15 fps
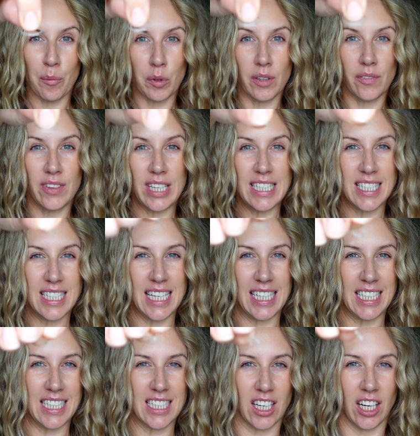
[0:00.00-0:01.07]
one of these
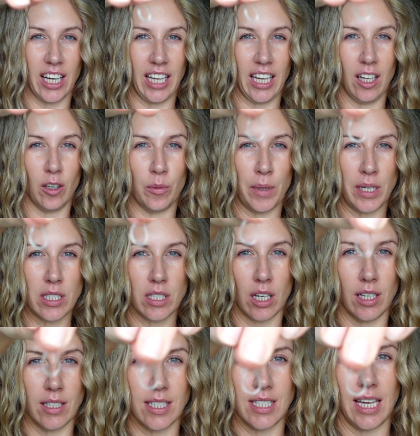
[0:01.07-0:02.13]
teeny tiny, almost
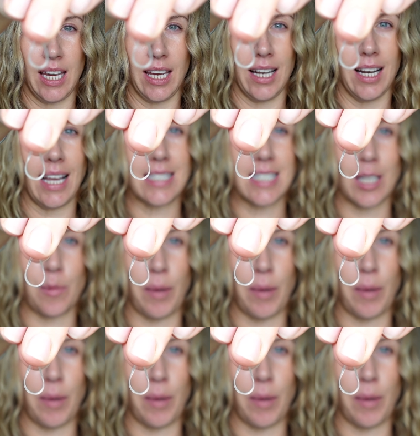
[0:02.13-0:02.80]
can't see it, elastic